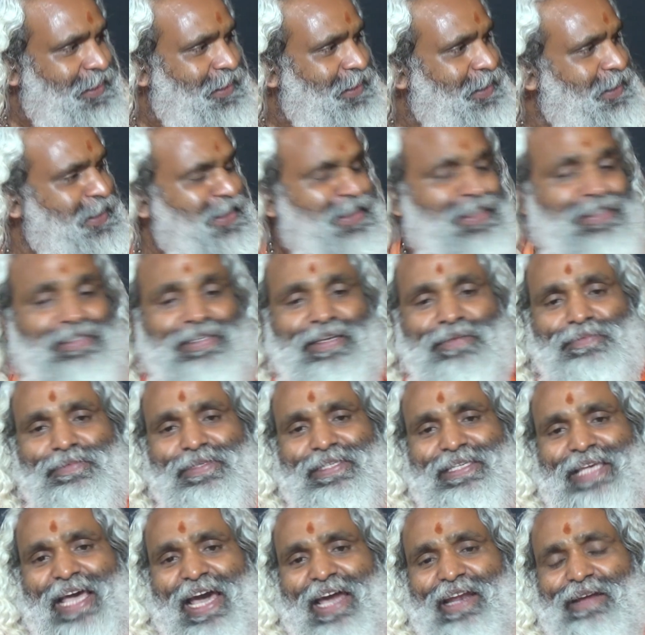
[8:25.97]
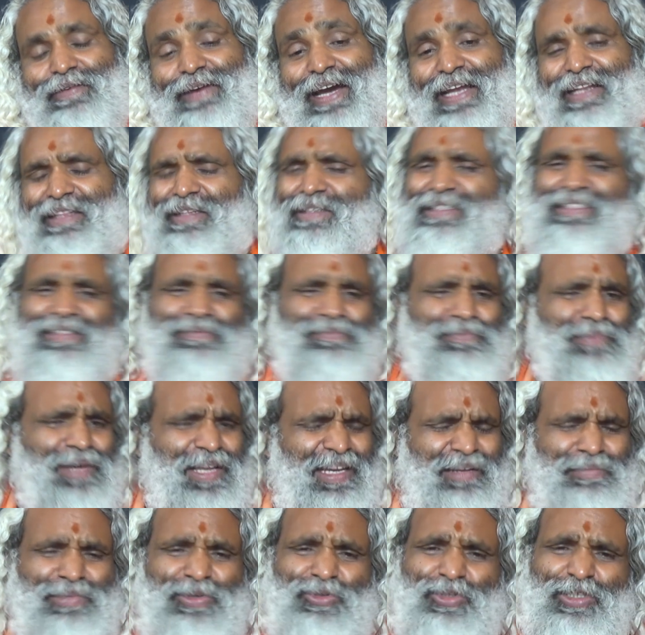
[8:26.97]
In the samsara varidhu, is a
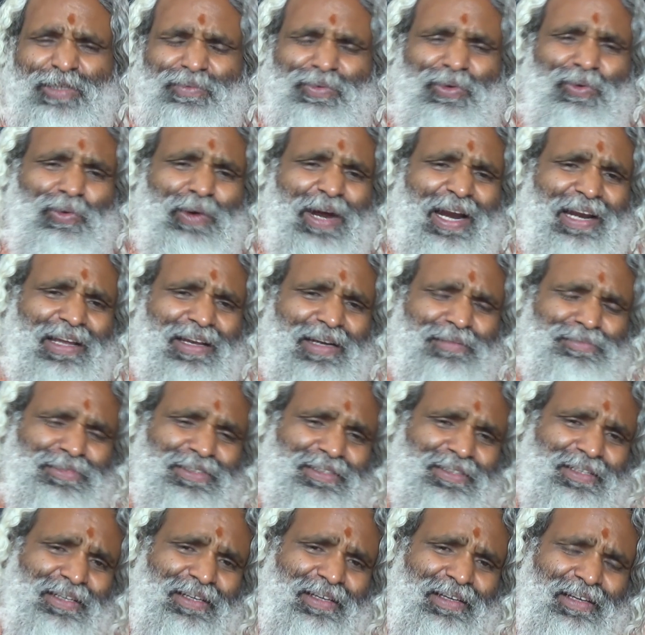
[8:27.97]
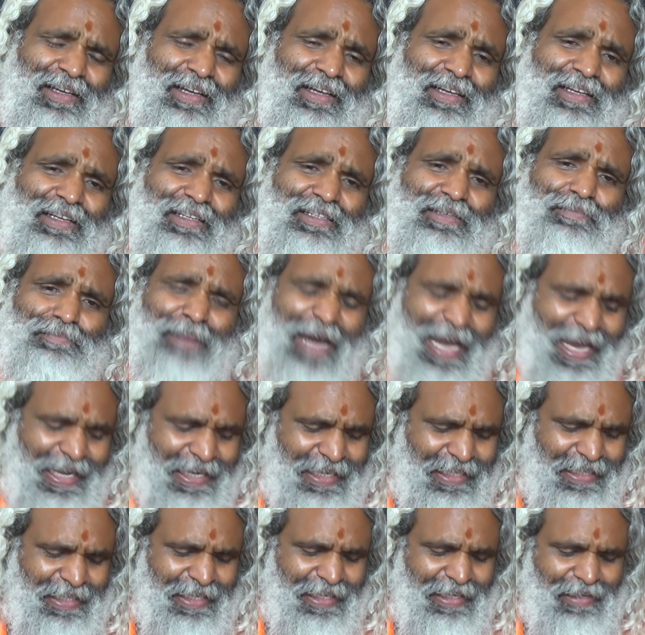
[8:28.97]
very beautiful word comes.
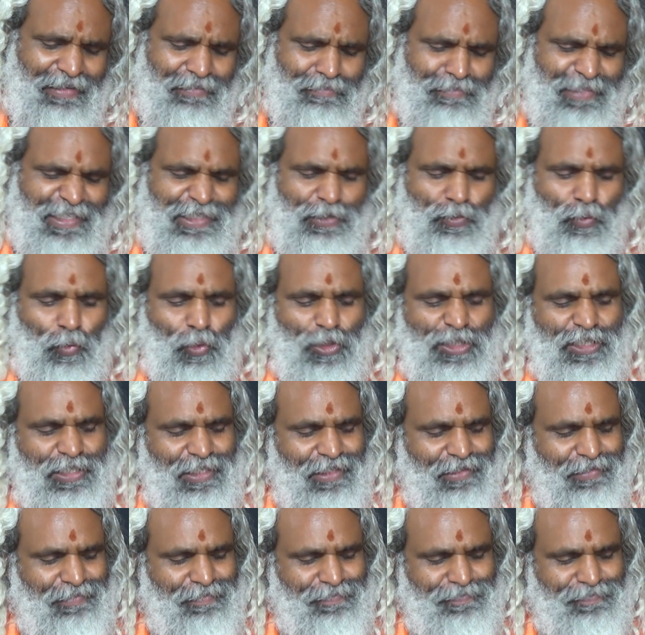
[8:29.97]
Varidhi means ocean.